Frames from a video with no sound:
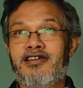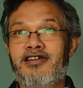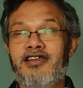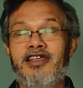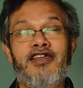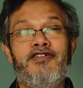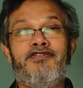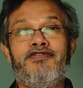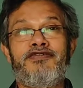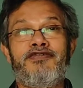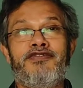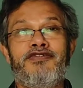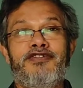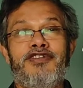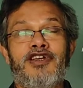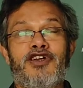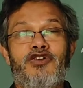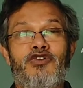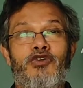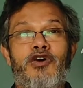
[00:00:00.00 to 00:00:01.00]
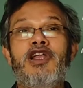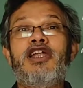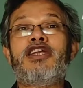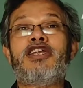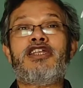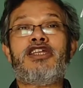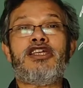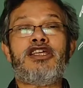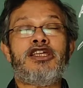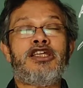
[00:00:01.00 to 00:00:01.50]
If the
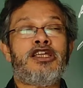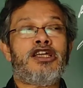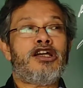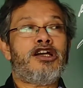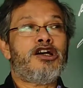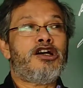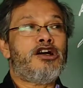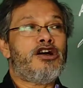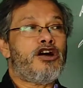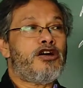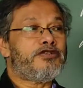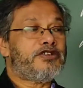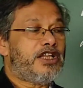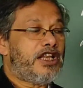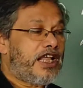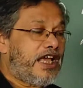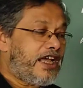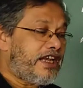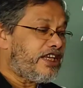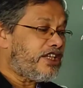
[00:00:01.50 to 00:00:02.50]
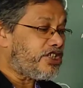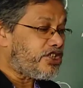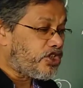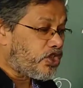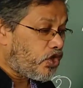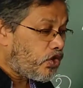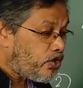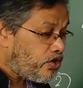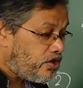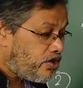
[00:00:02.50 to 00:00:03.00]
quality of the land is
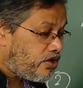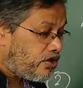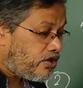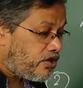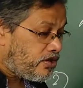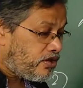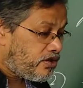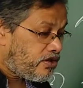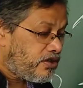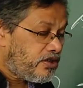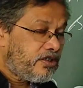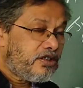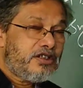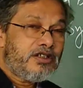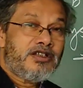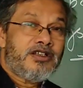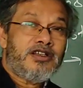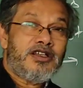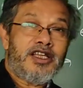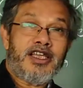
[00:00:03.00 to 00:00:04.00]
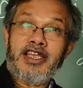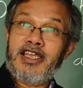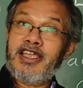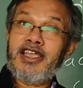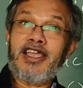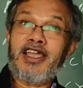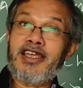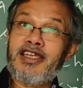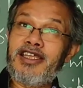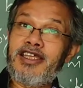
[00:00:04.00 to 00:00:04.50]
good,
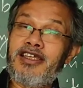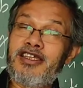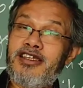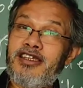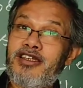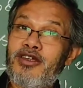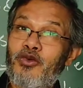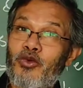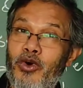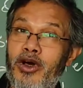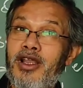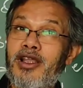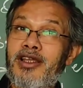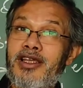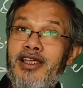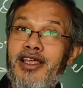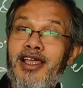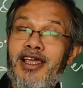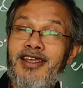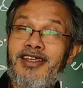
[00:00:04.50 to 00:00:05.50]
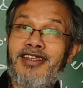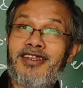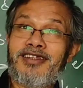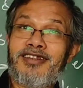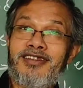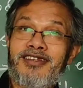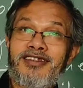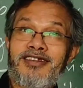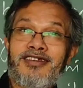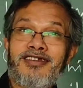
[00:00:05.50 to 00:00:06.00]
irrigated, well irrigated,
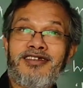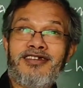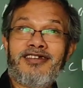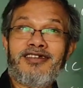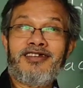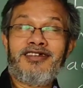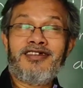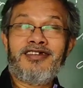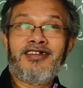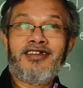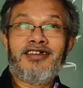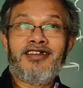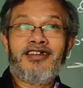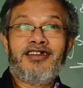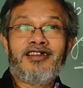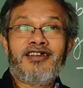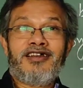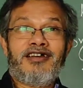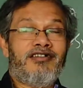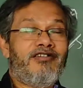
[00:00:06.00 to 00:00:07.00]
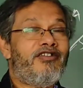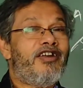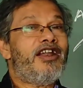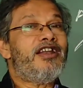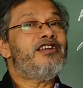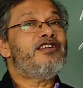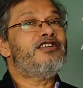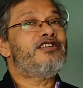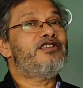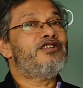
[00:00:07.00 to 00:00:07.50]

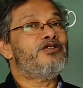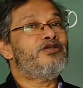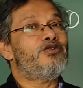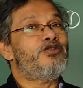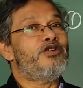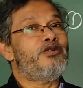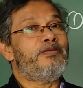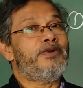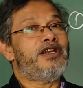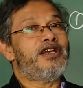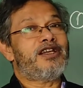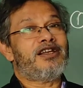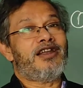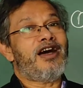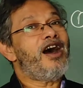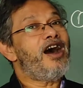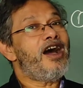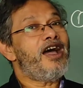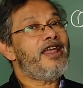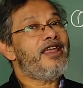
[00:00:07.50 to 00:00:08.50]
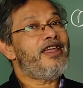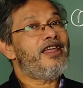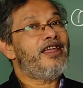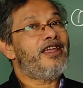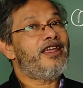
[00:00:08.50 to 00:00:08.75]
rent would be little high,